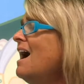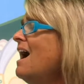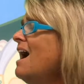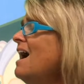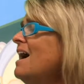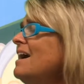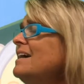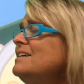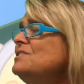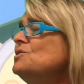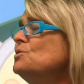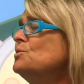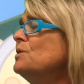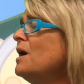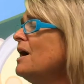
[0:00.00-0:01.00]
I
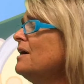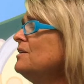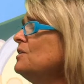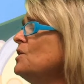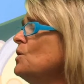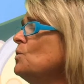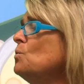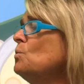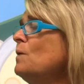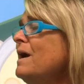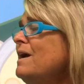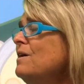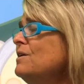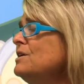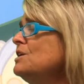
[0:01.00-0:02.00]
do not know
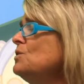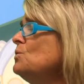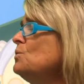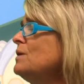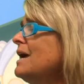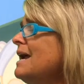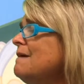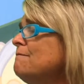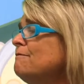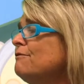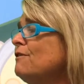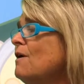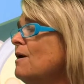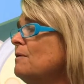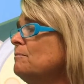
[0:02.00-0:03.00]
where you came
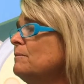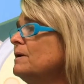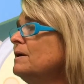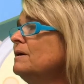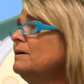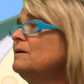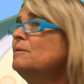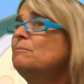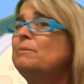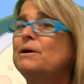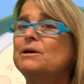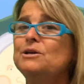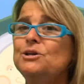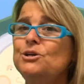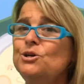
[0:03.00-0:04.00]
from,
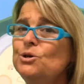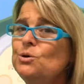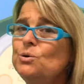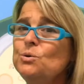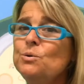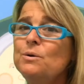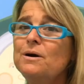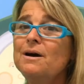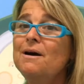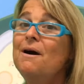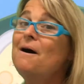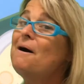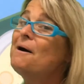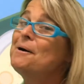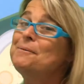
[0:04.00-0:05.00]
but you
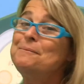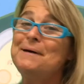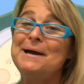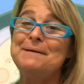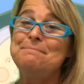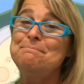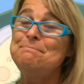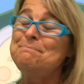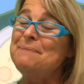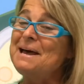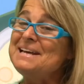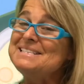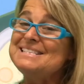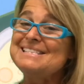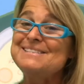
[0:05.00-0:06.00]
are my
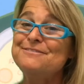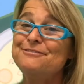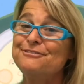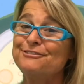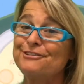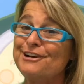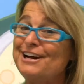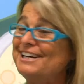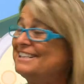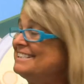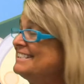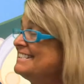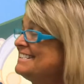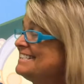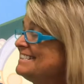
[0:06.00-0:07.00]
best
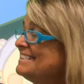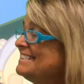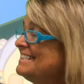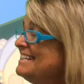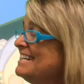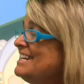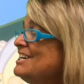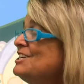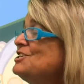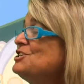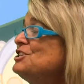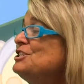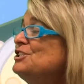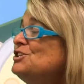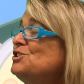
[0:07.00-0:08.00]
friend.
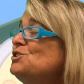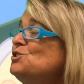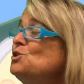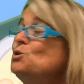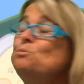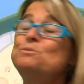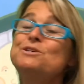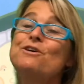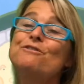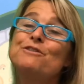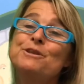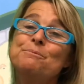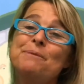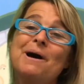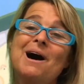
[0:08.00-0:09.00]
She stooped over
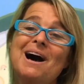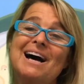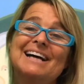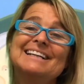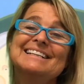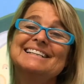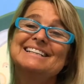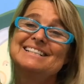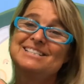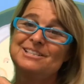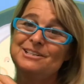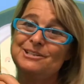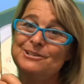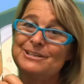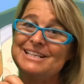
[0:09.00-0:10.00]
the pot
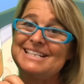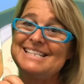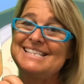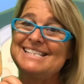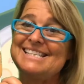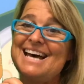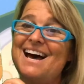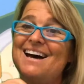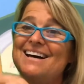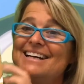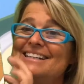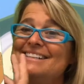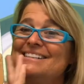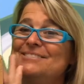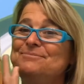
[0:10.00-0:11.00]
to look
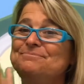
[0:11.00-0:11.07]
inside.